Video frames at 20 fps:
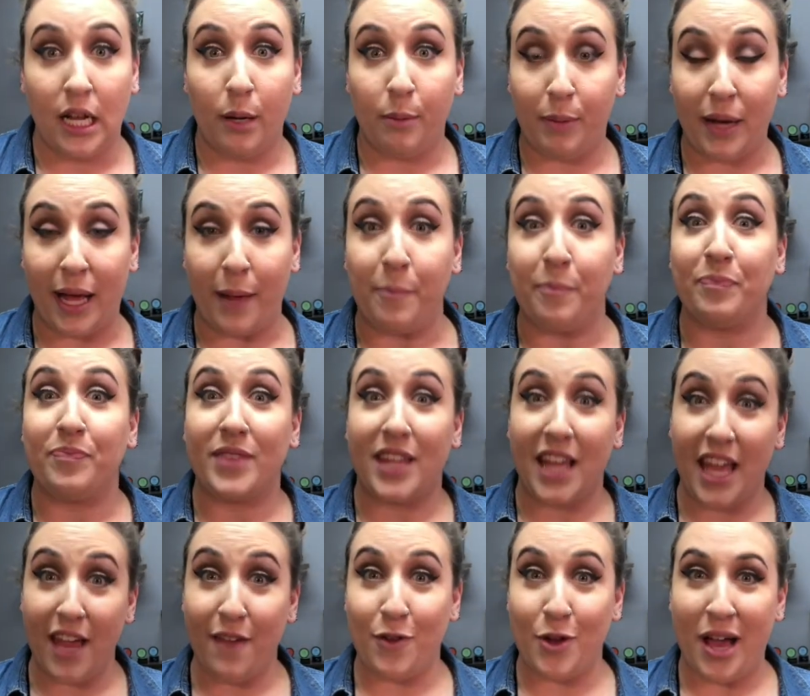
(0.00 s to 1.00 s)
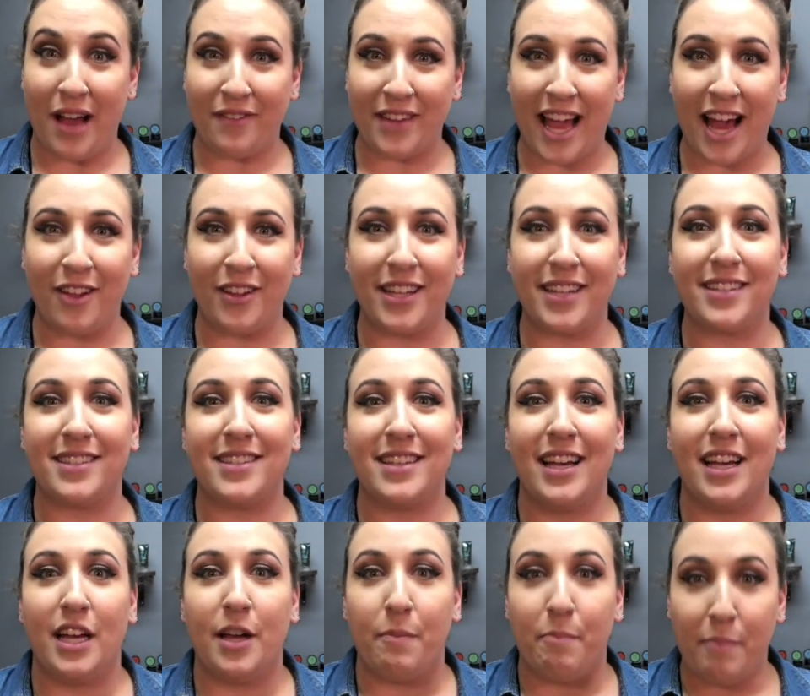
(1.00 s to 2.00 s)
But if you have cowlicks,
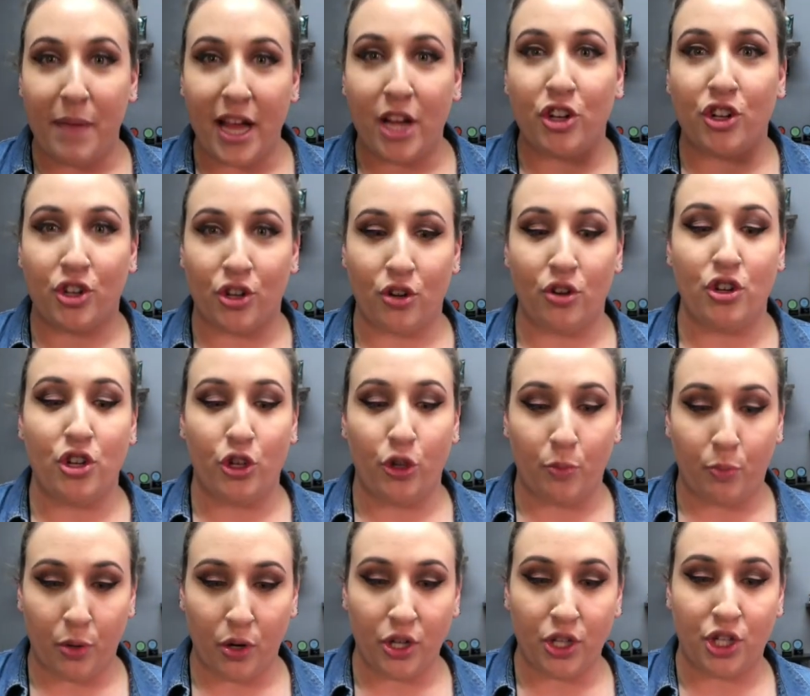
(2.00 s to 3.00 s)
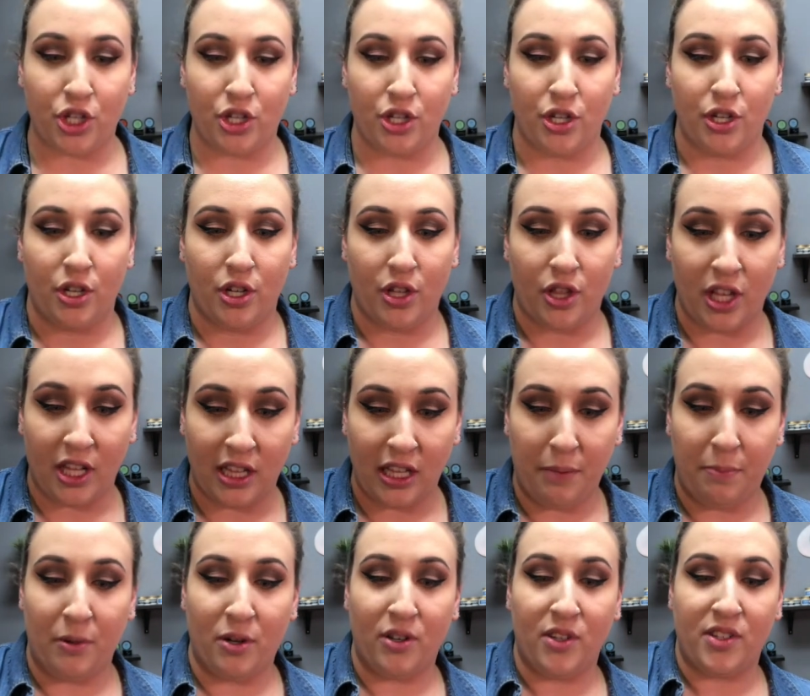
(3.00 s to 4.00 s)
make sure you push the
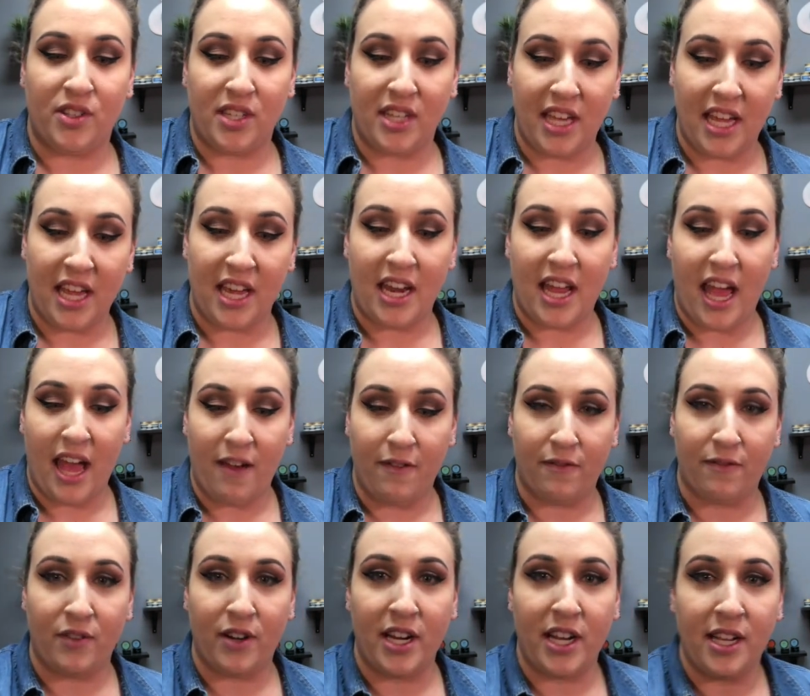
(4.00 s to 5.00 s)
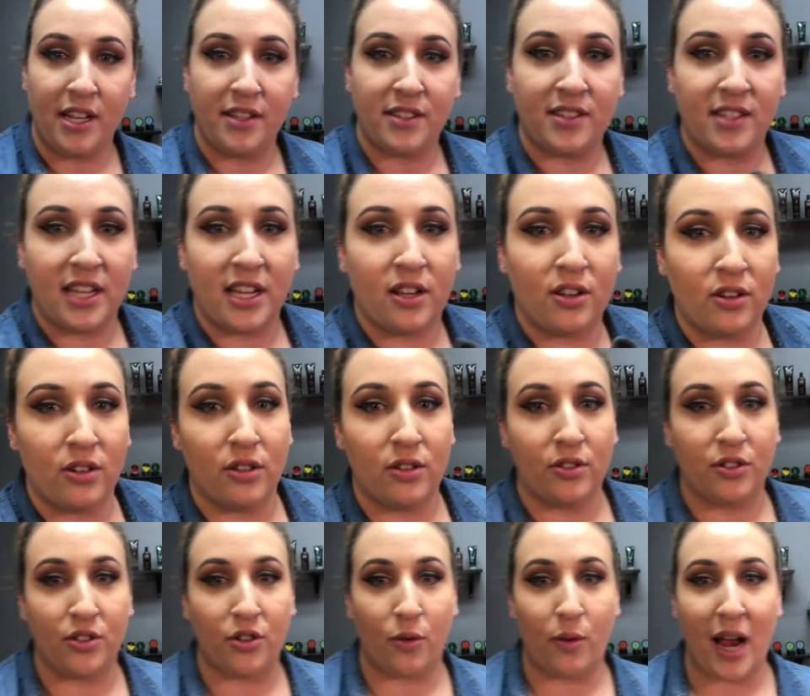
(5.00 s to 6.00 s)
clippers in every single
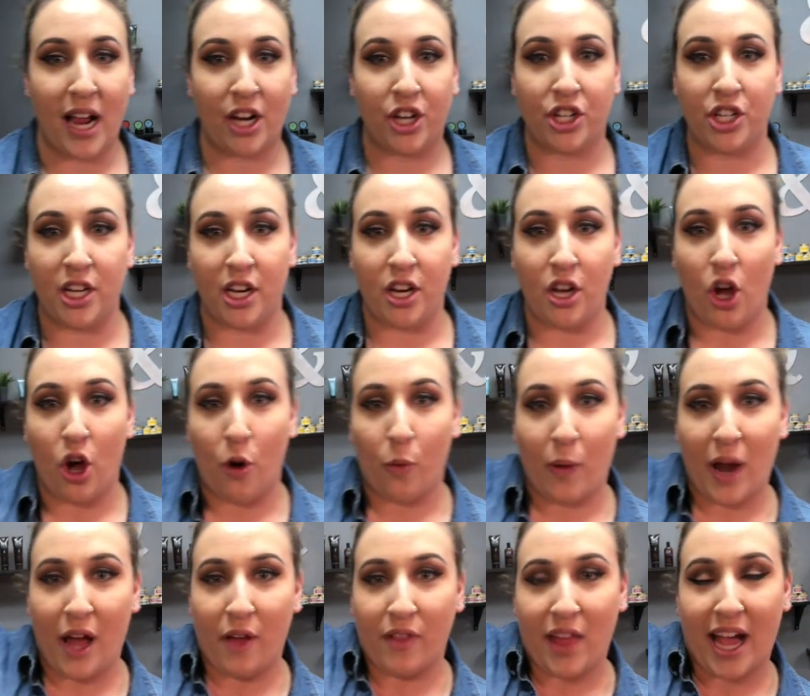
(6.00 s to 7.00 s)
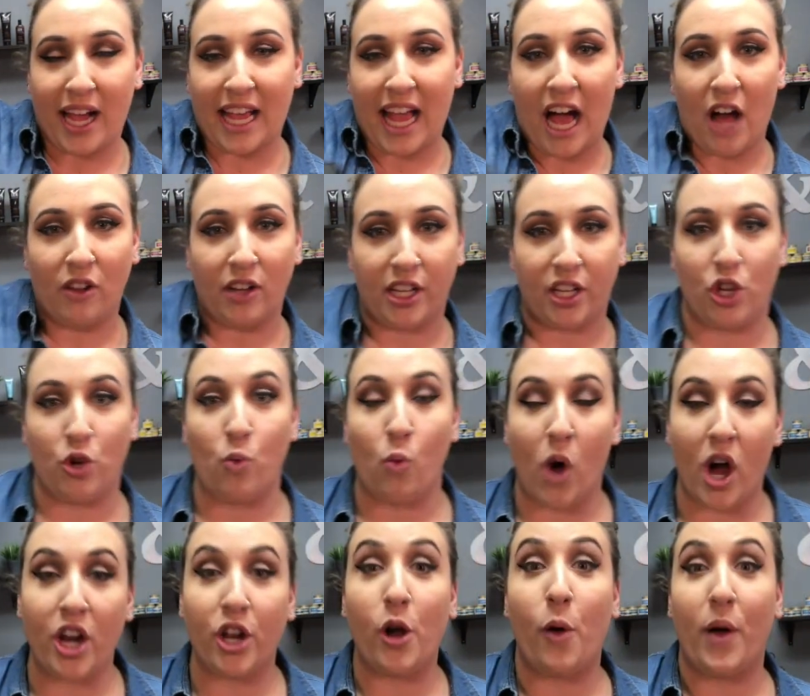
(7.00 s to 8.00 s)
direction around that cowlick. You
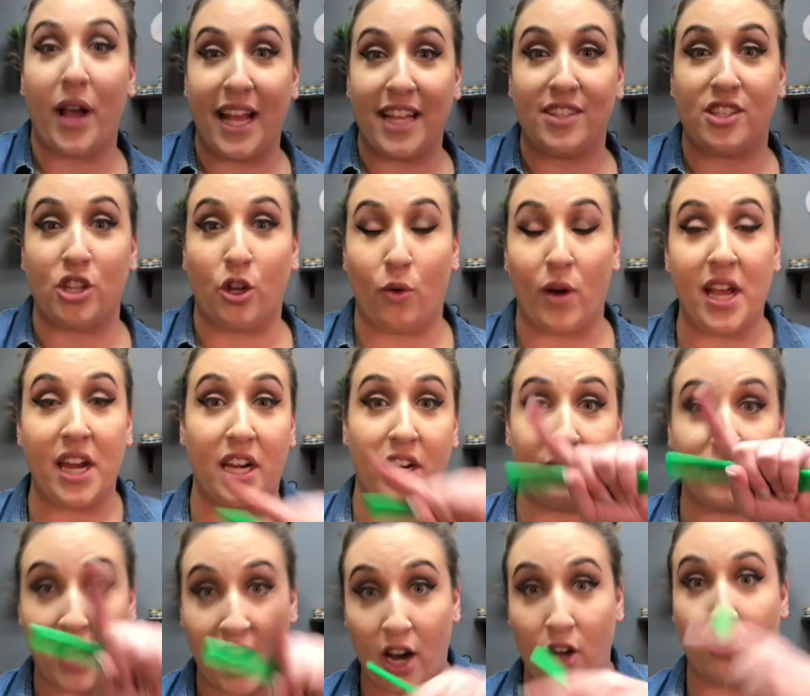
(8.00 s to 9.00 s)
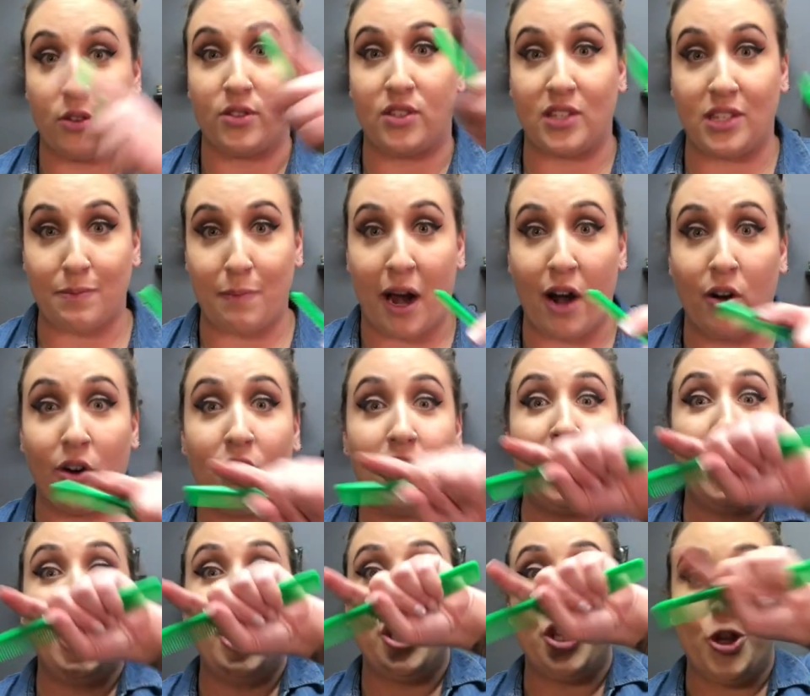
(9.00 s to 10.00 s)
want to go against the grain, and if the hair goes in a spiral,
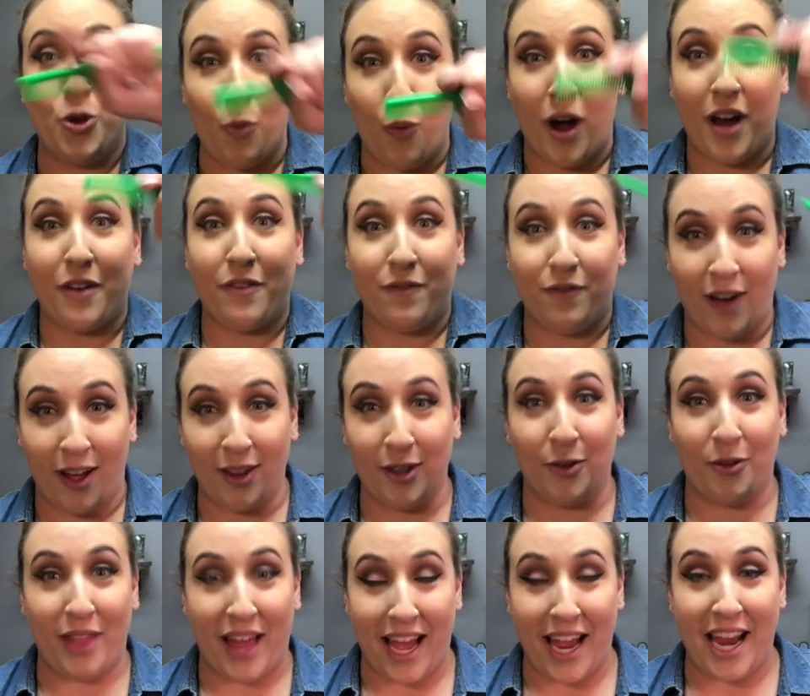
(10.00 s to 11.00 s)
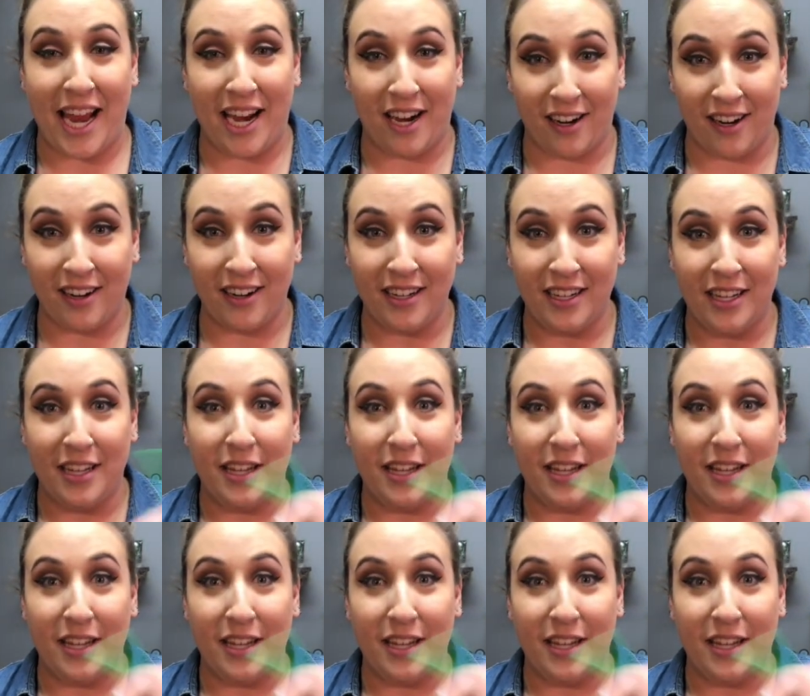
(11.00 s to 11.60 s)
you want to follow that hair